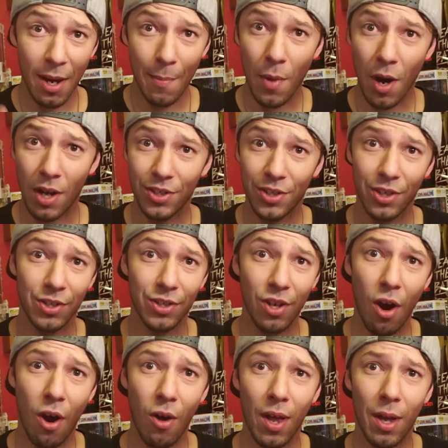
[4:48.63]
monsters,
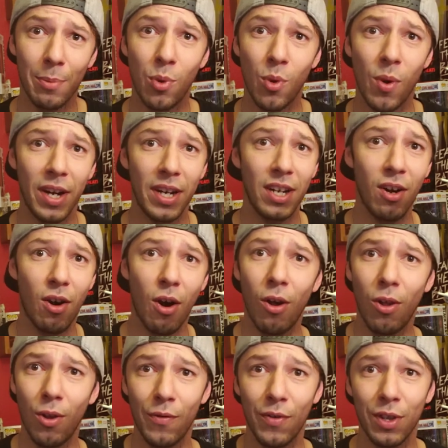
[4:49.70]
all on point
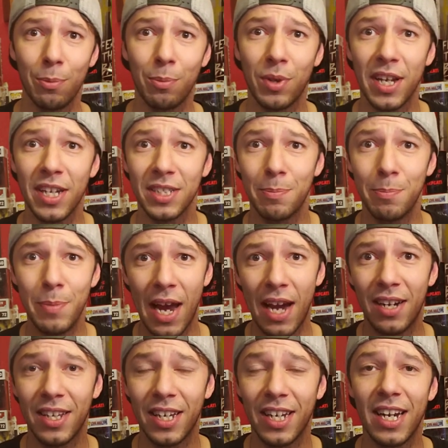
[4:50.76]
all over the place,
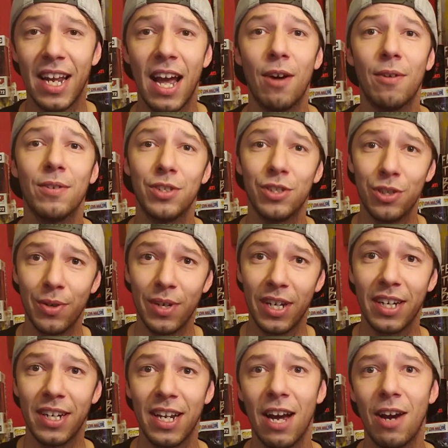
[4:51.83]
battling it out,
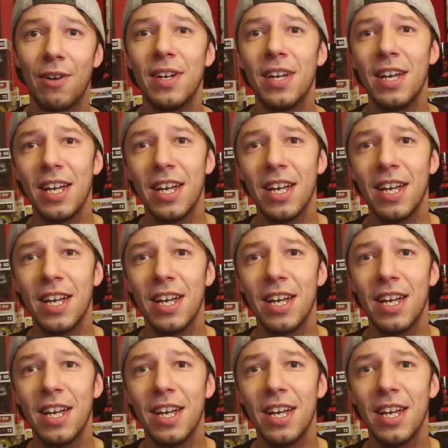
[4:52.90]
duking it out.